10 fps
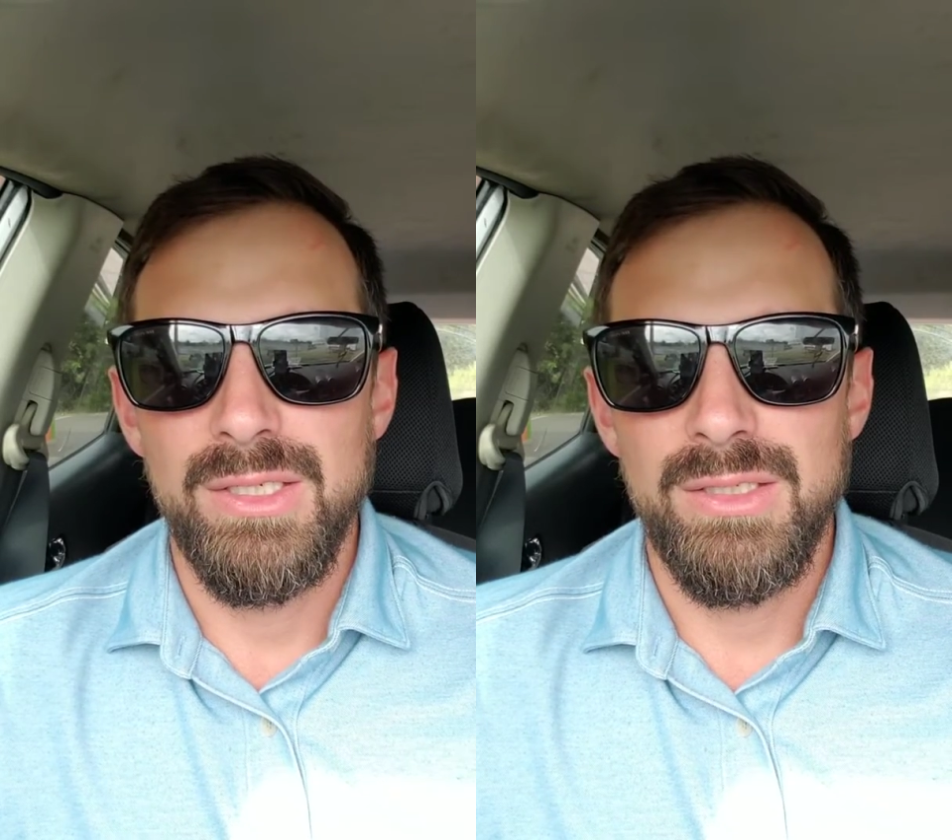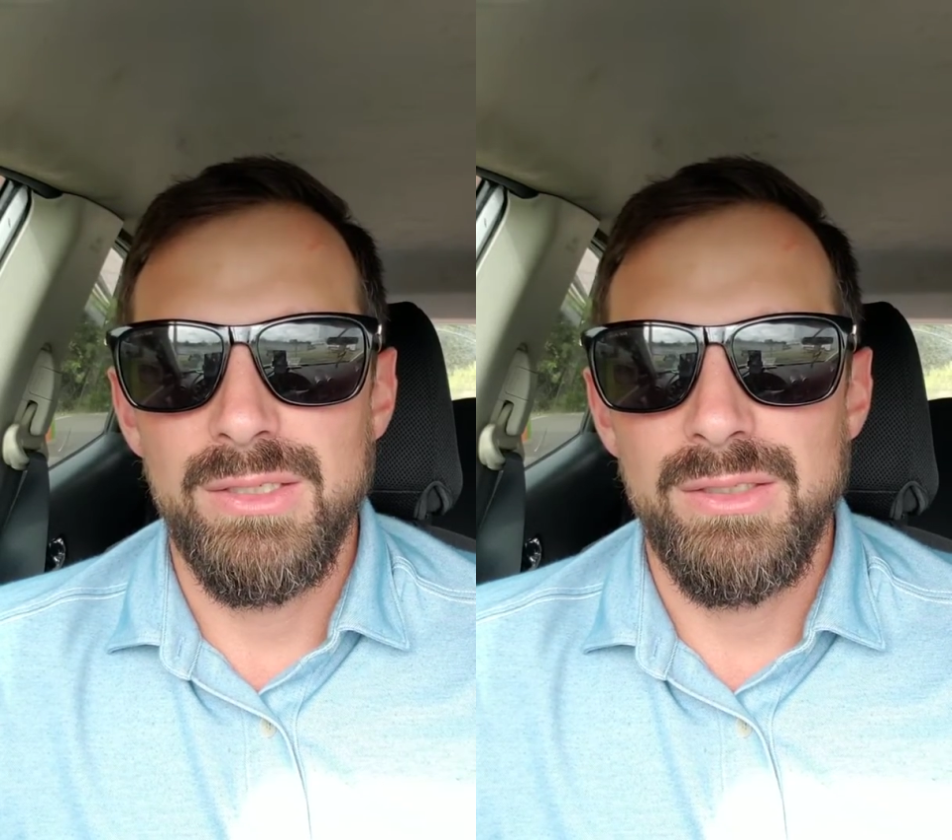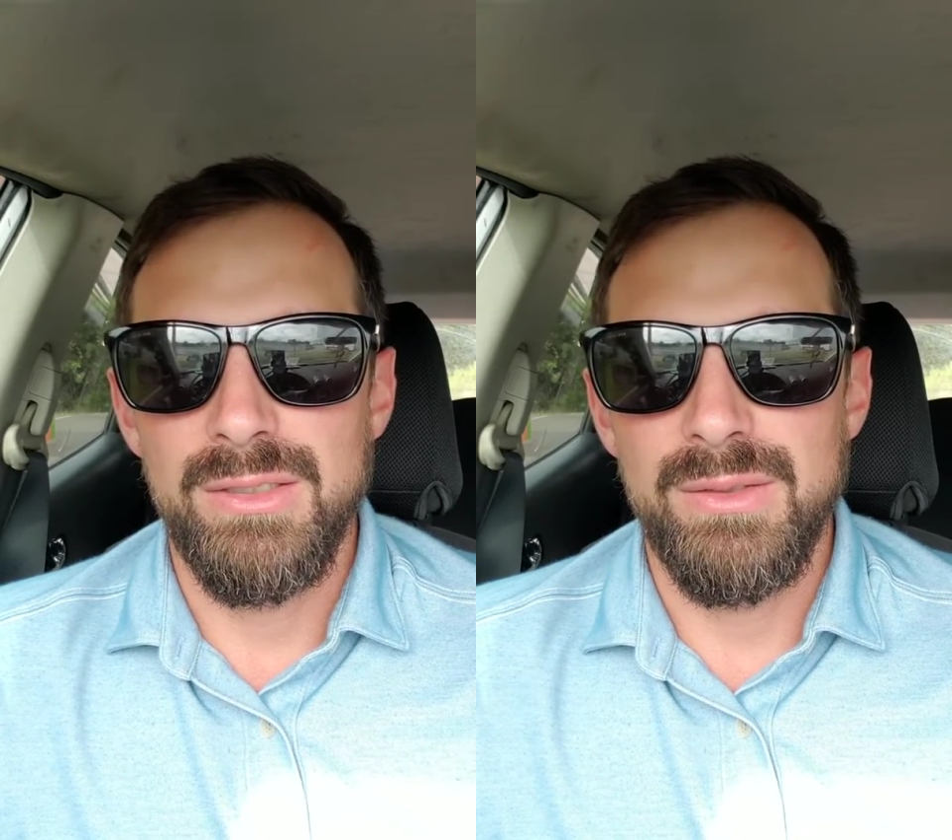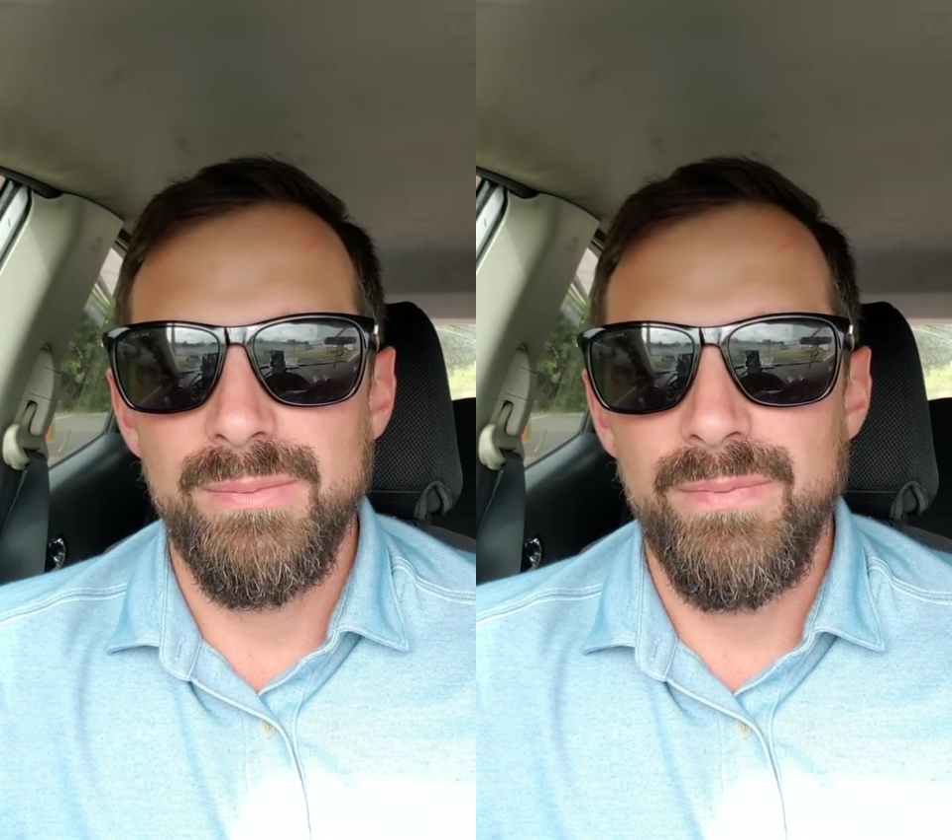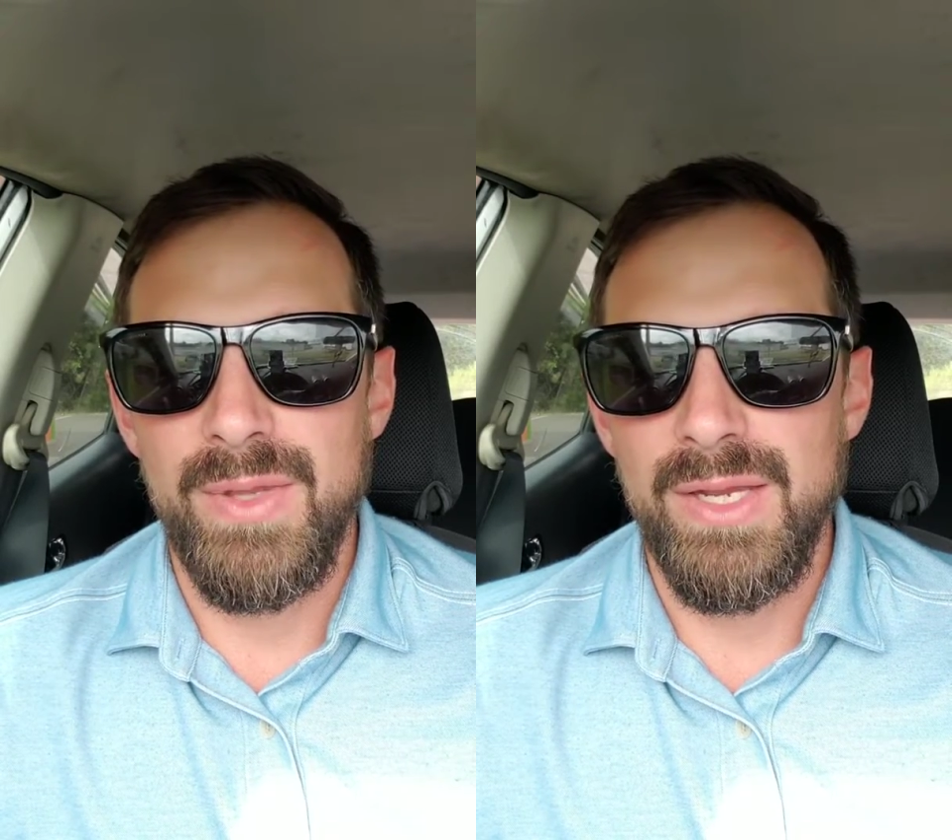
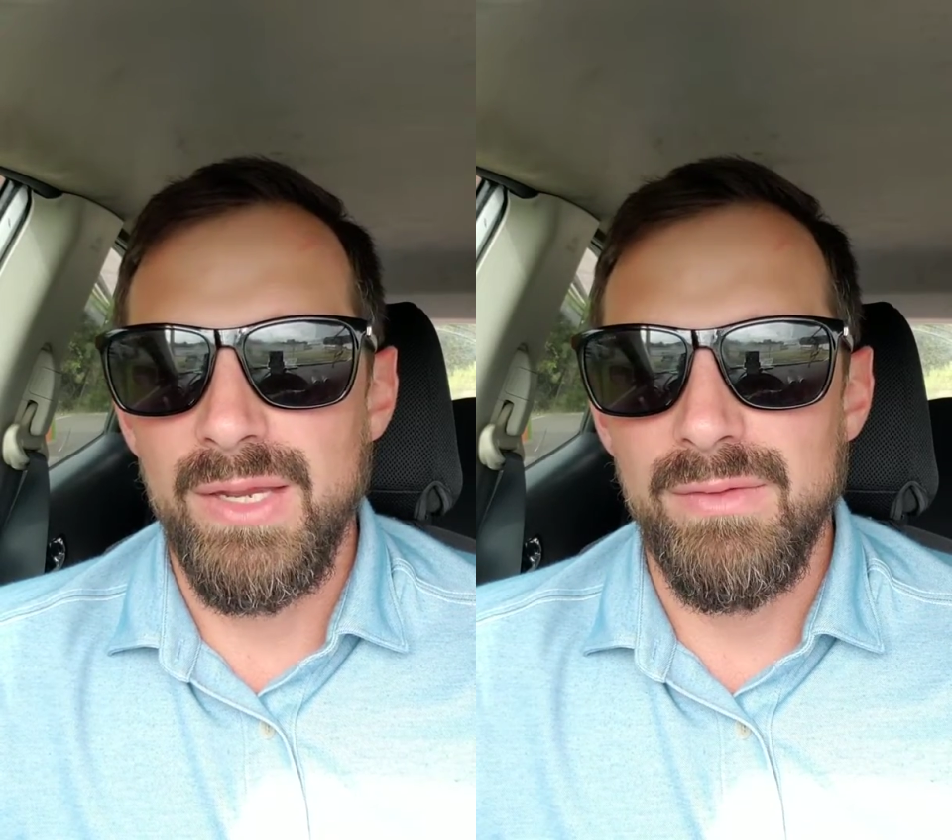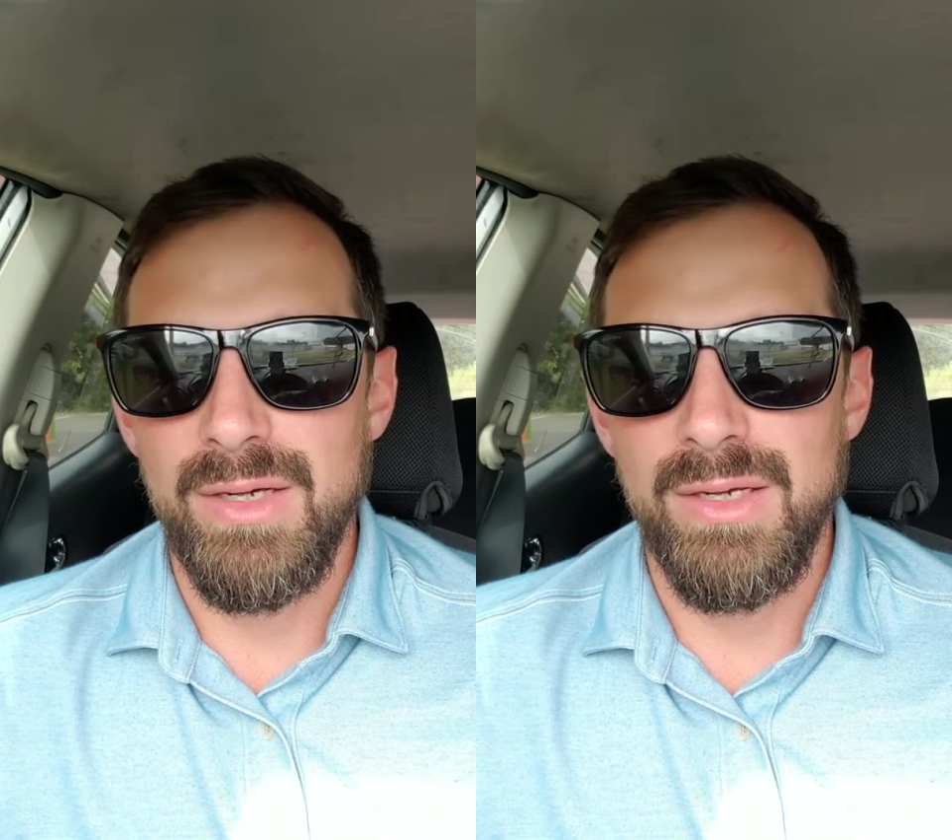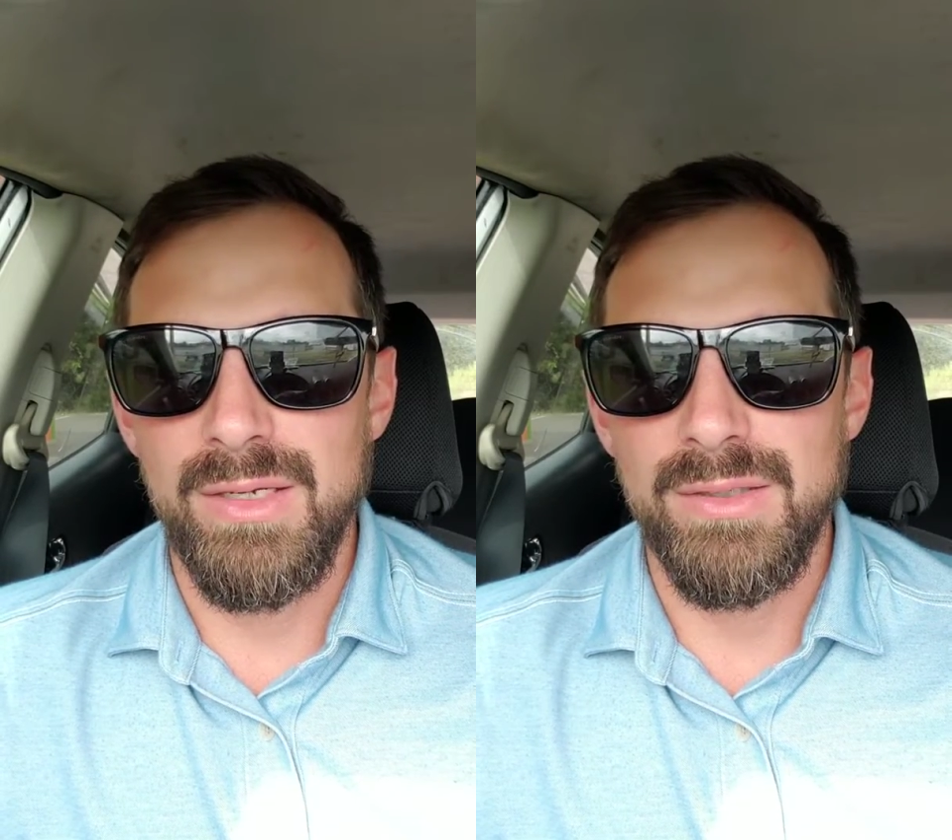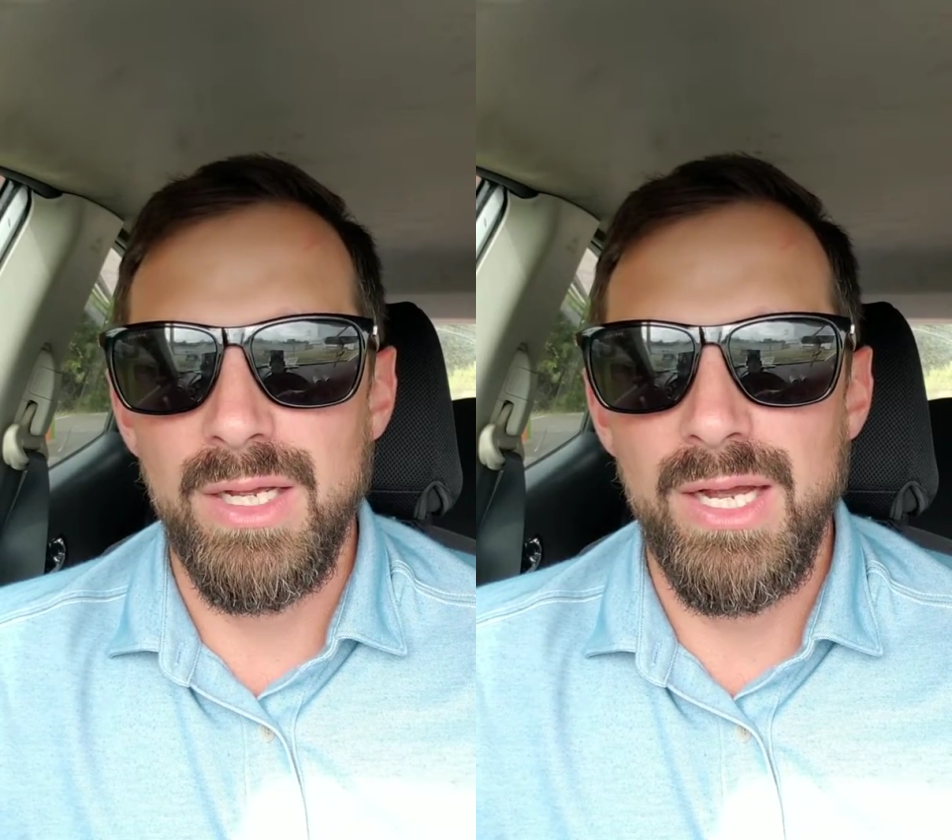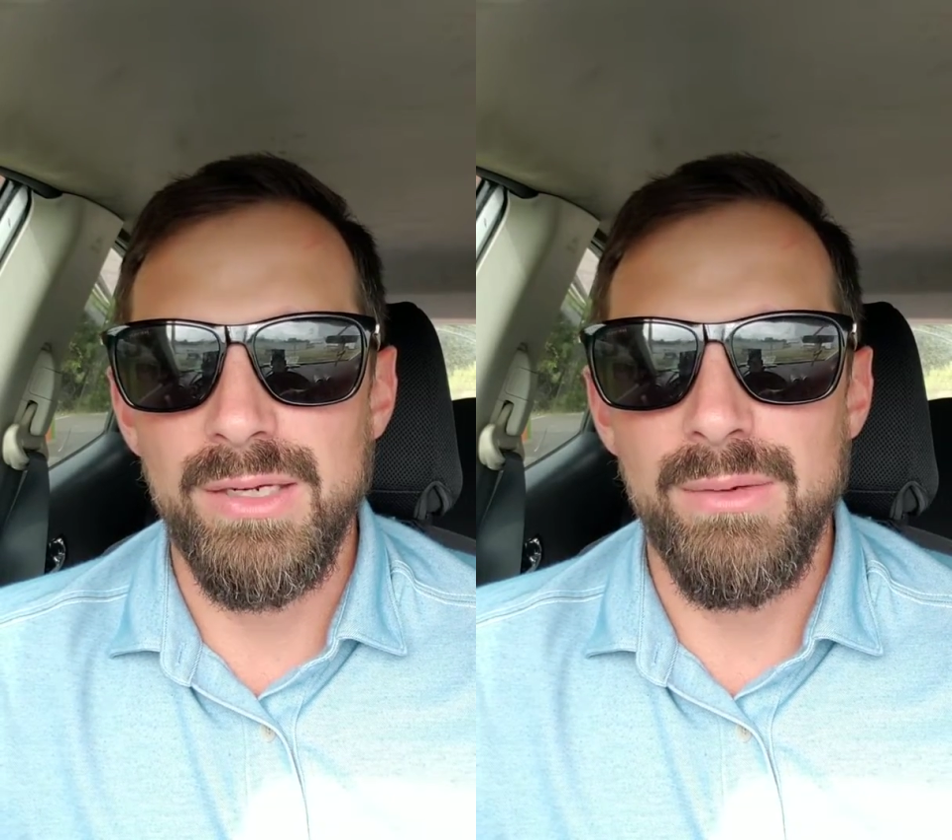they have a
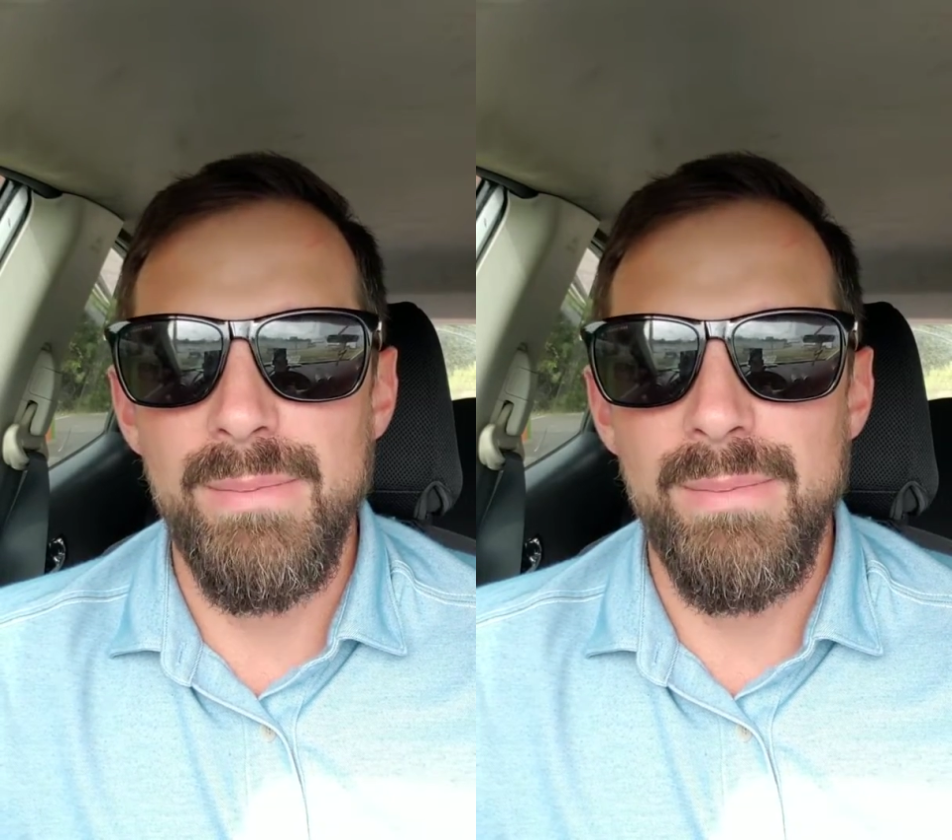higher